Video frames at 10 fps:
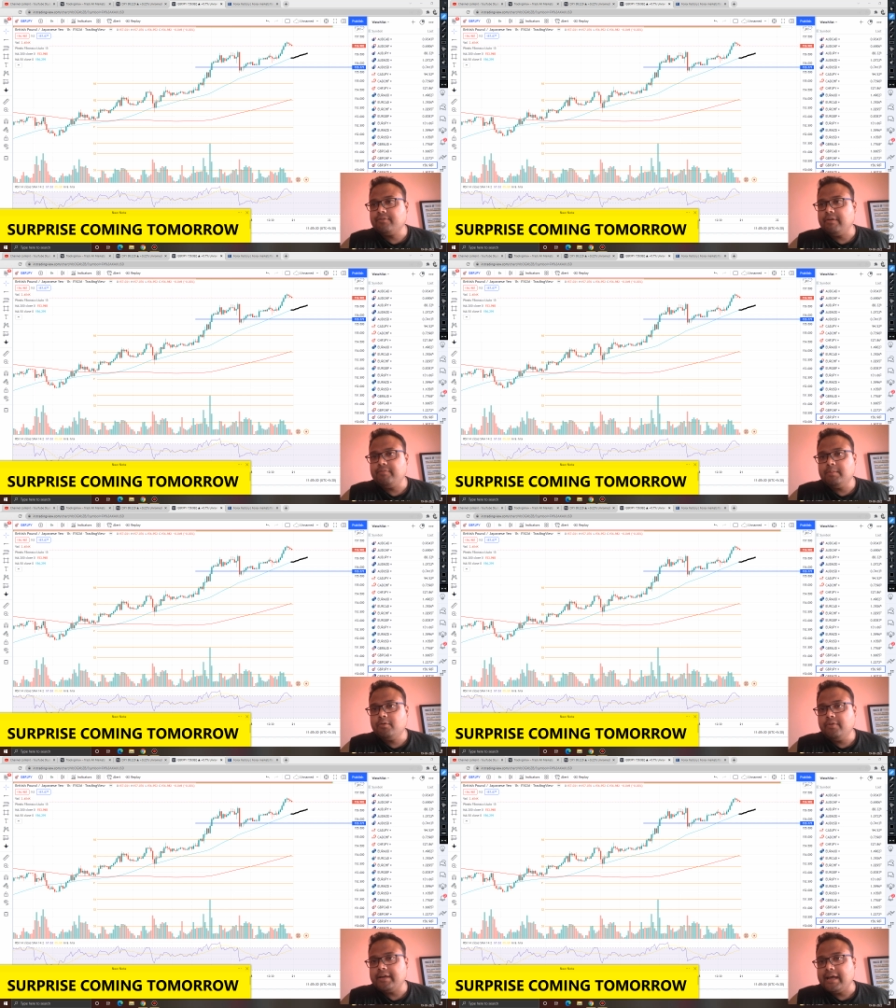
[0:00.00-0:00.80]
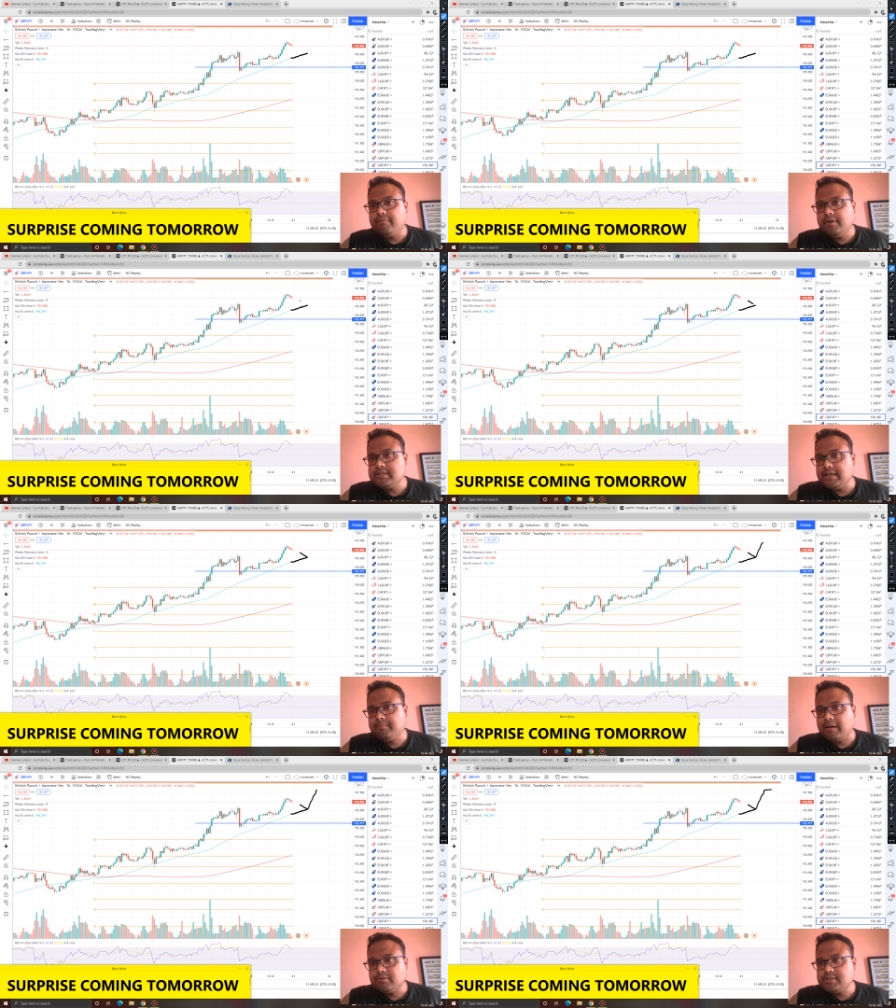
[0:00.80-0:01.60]
the 50 moving average
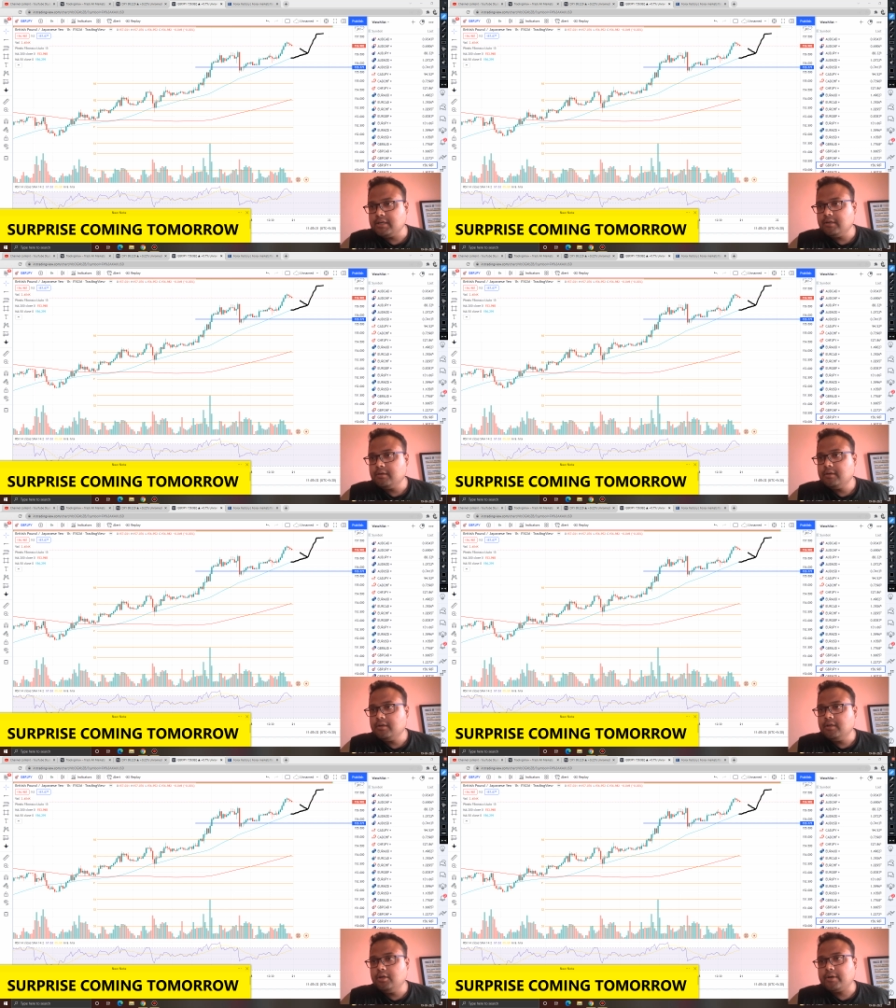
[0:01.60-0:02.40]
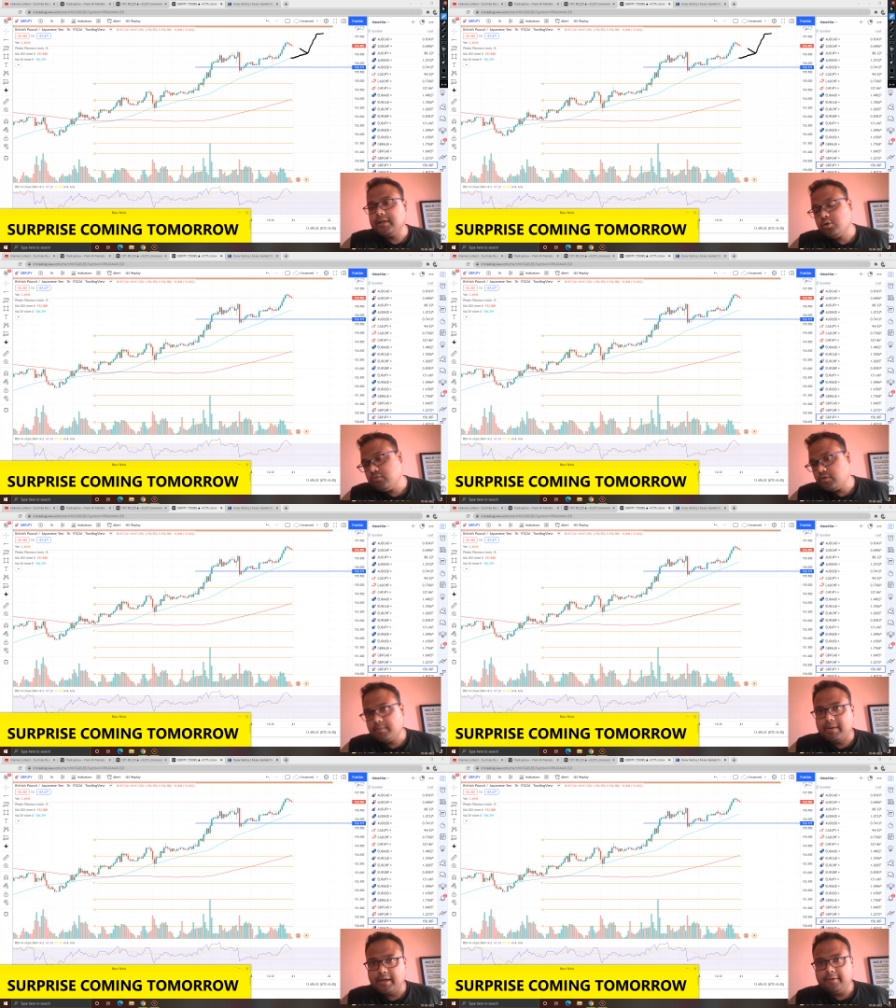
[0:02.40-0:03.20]
and bouncing, you can go for
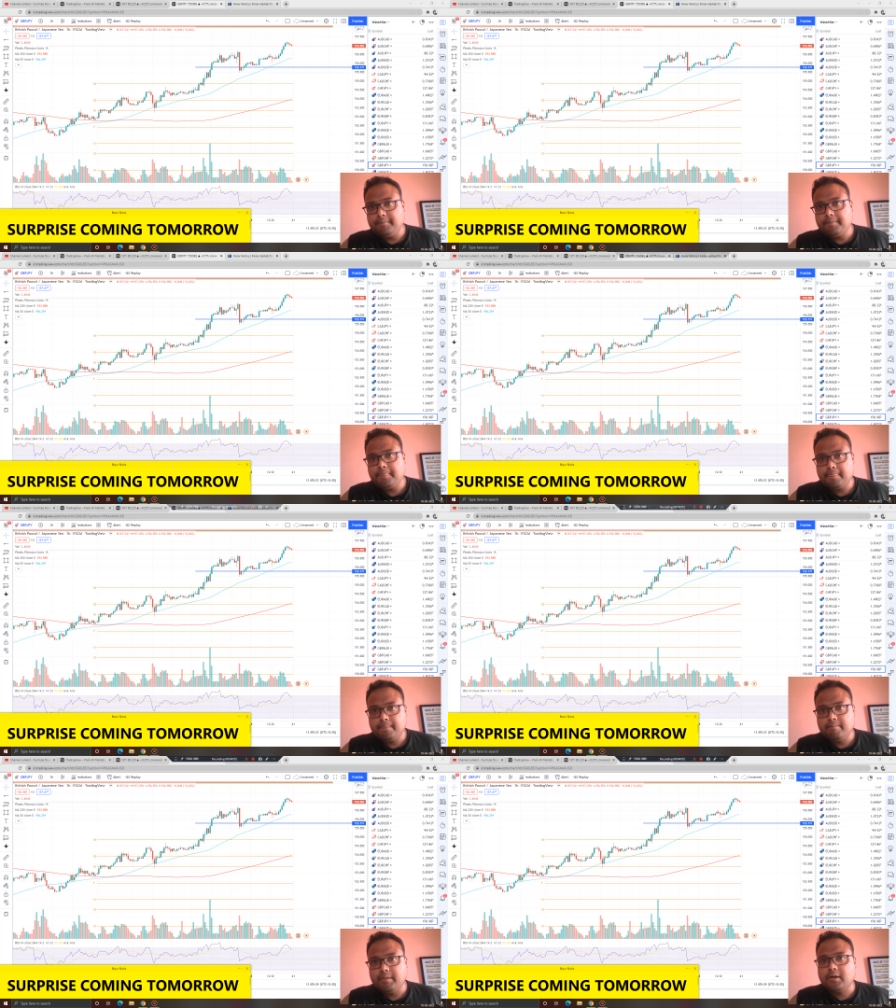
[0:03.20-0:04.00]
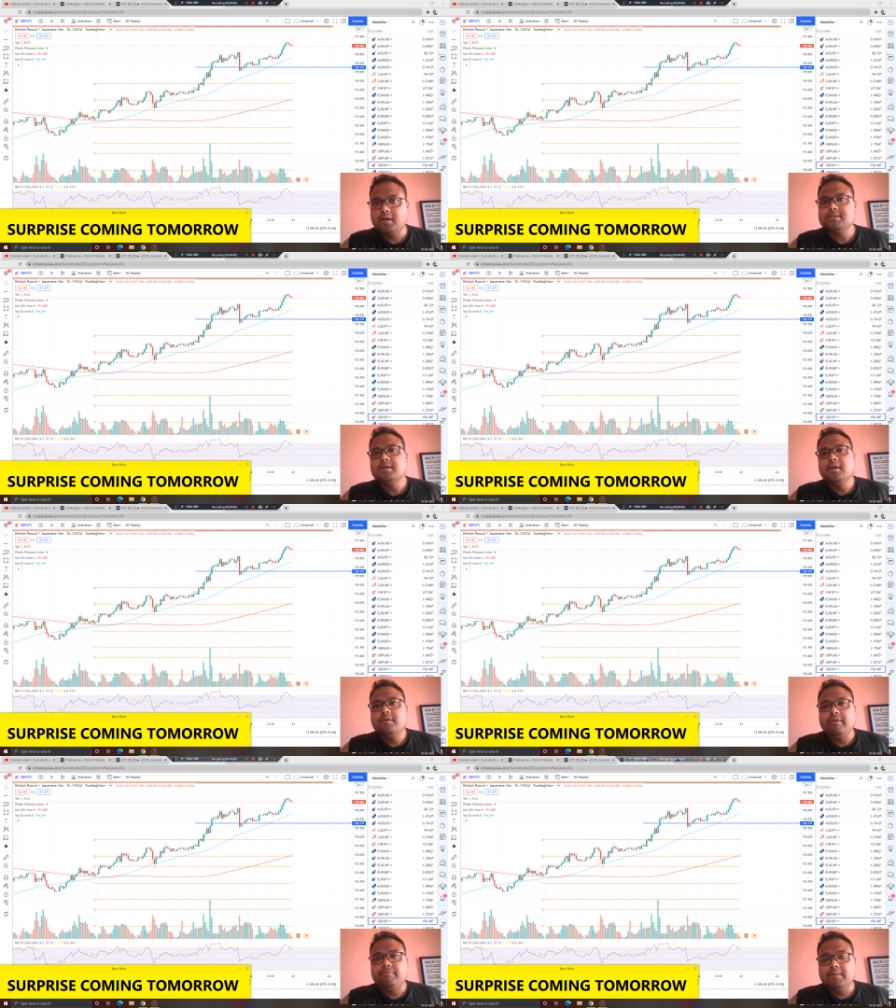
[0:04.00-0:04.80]
a buy, because
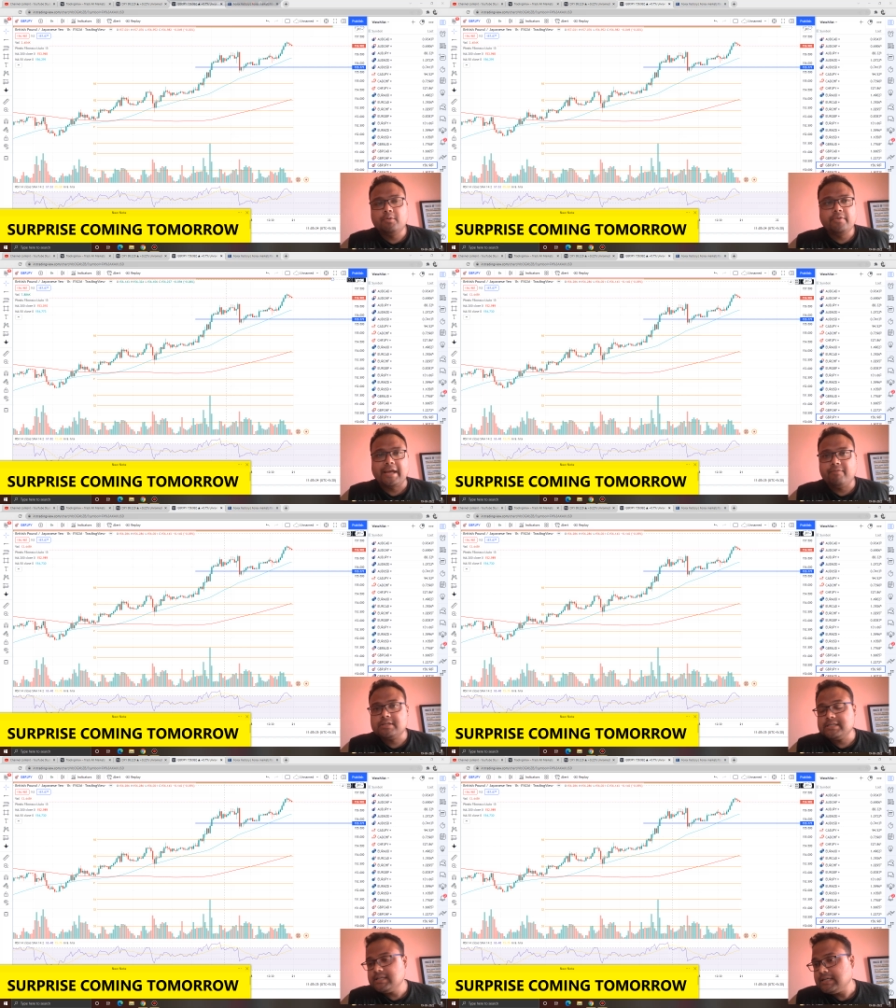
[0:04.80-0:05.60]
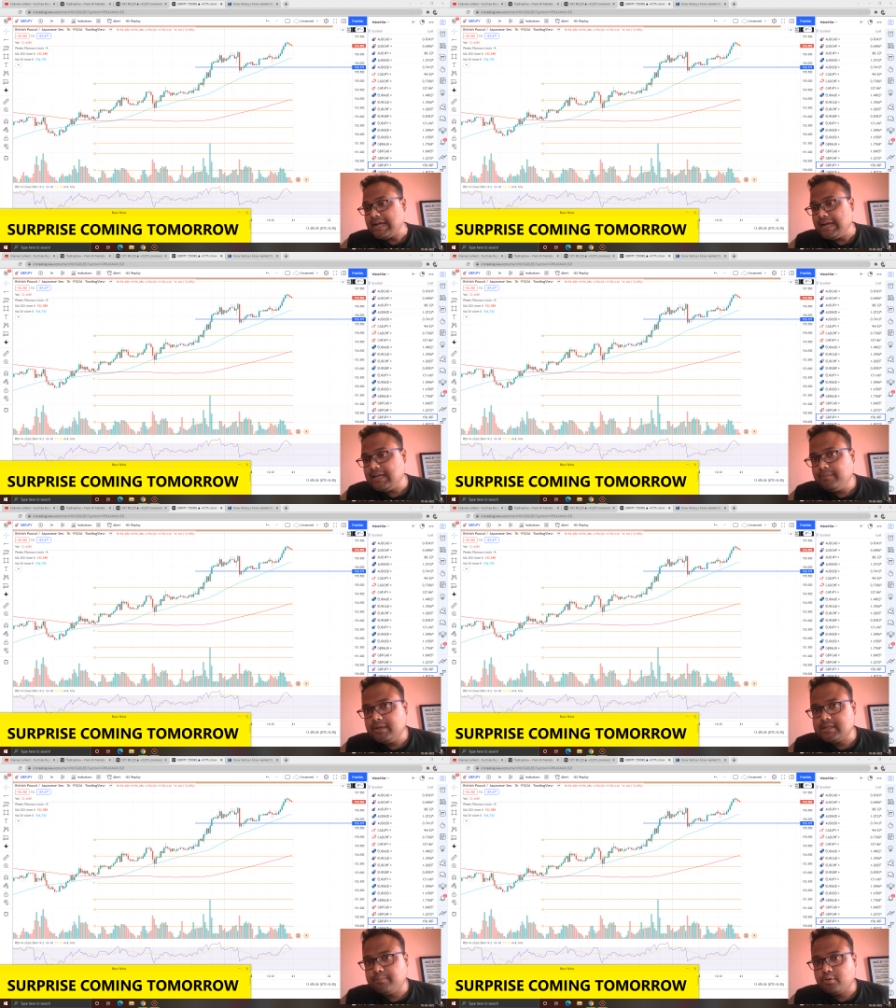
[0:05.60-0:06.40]
50 moving average is the
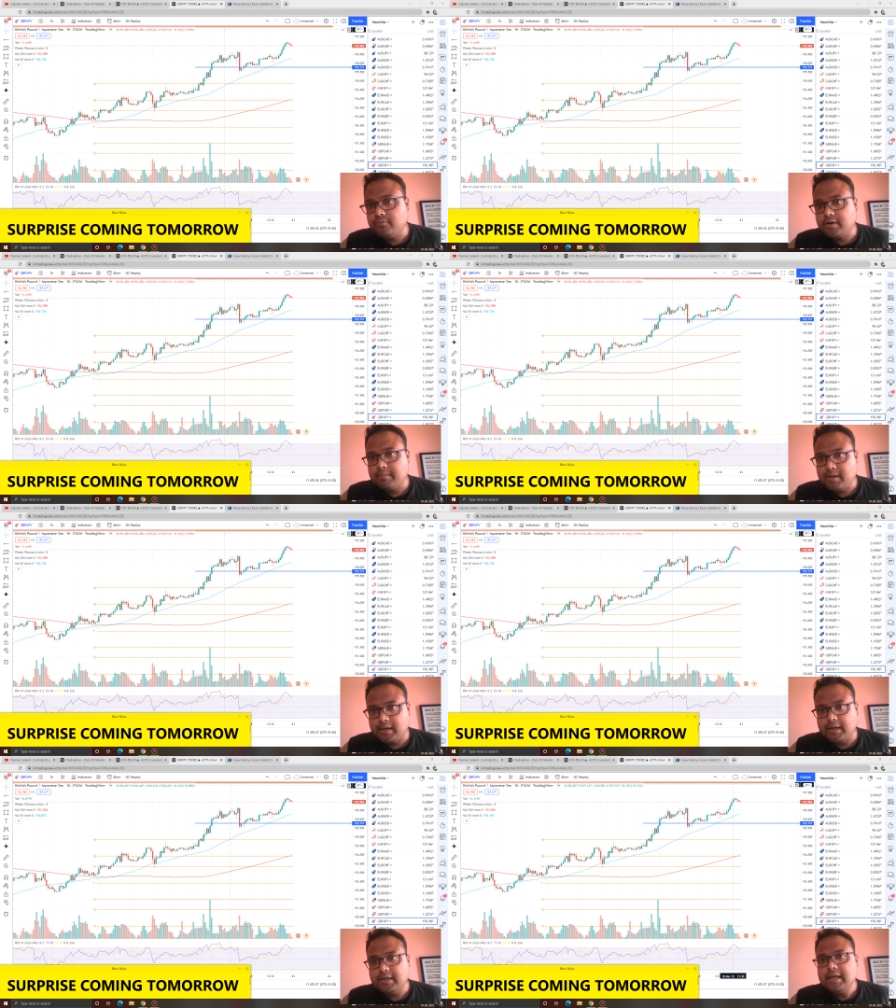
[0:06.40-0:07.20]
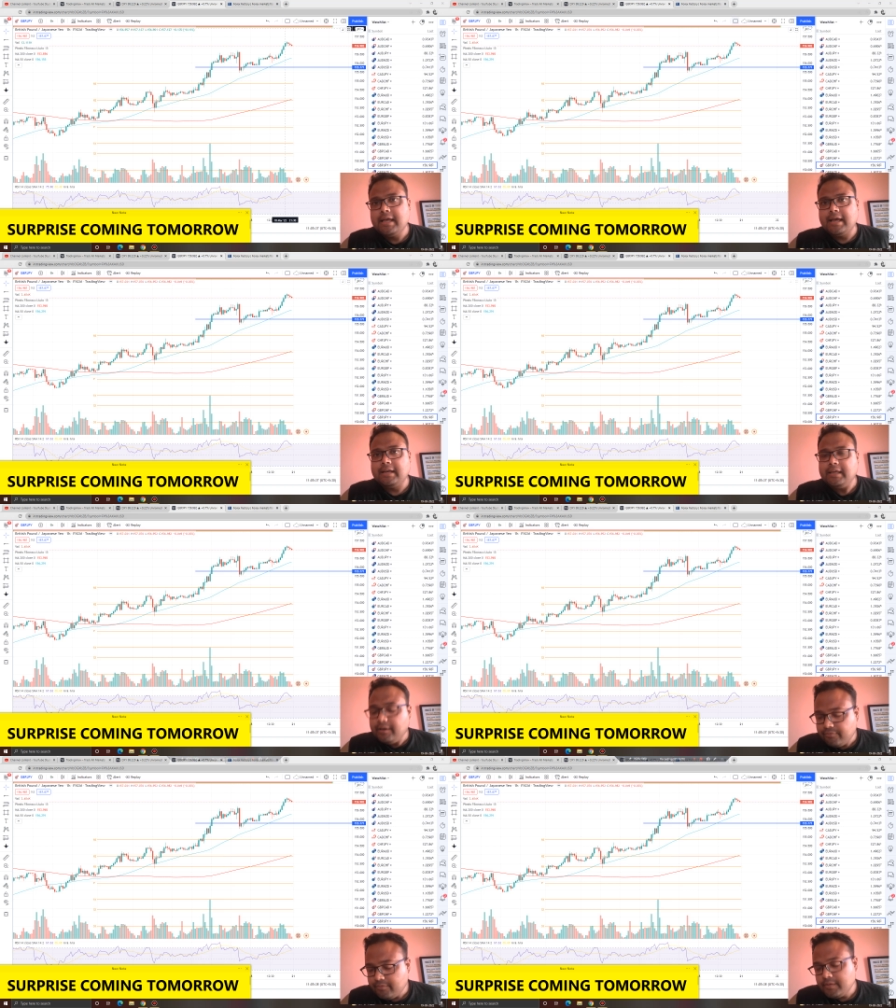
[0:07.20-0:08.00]
dynamic support for the market. And
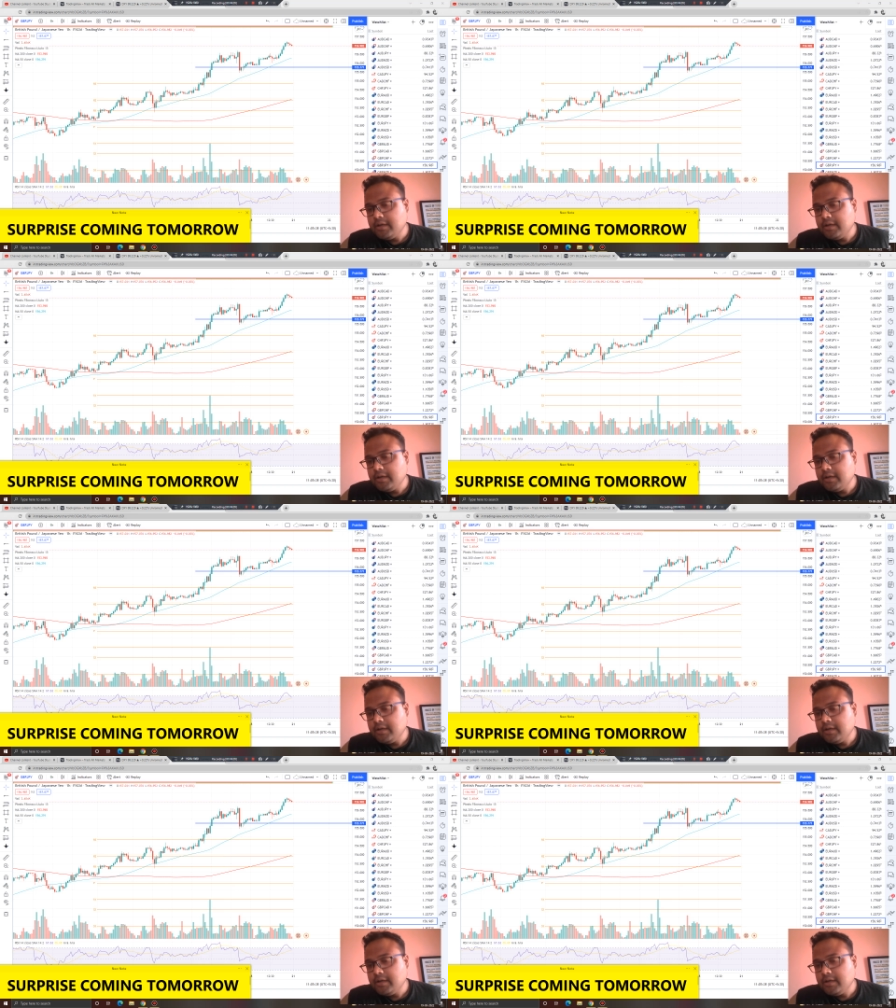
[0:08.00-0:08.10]
if